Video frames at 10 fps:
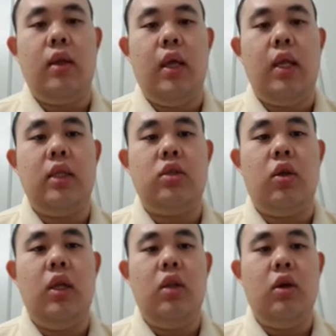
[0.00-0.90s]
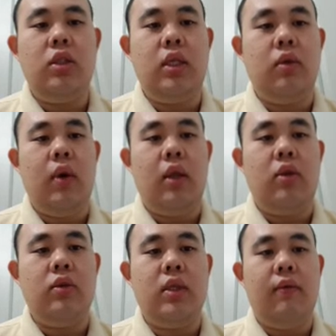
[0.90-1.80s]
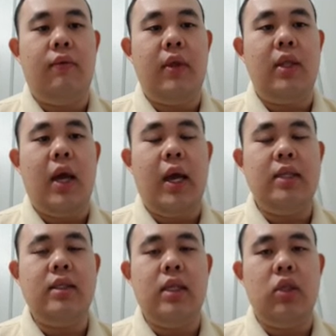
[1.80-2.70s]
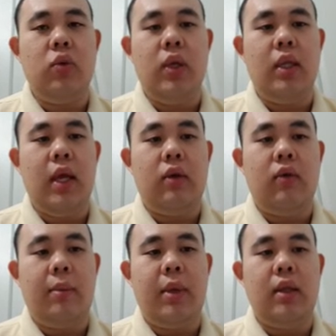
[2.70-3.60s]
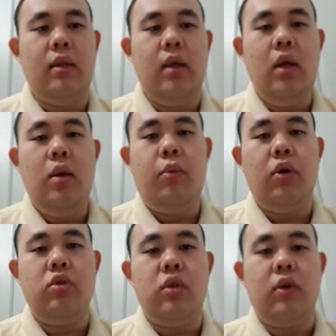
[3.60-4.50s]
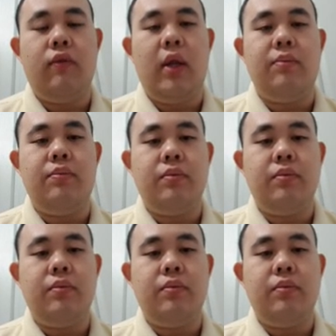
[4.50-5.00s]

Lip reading: It is only logic when user fit their hands into it and grab it, point to the front.